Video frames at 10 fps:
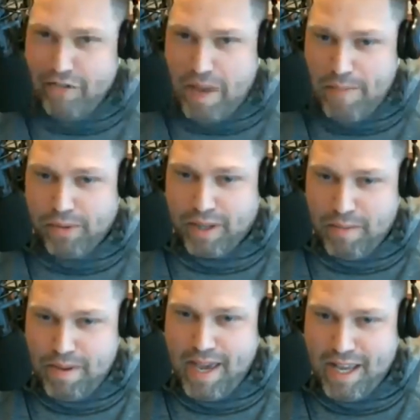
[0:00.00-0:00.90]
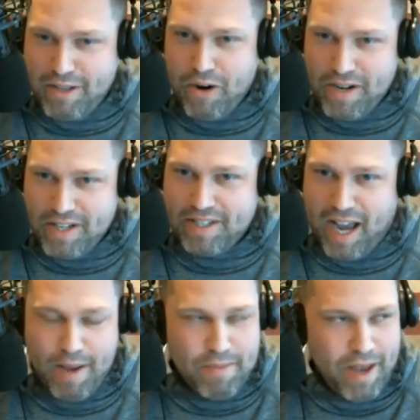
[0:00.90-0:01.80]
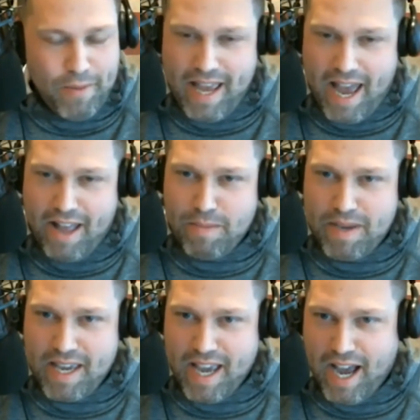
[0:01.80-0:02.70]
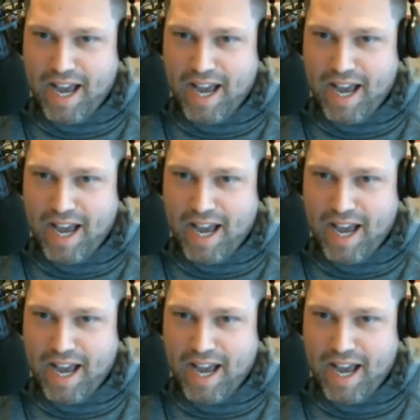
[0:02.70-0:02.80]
people can be during this time that when they have to be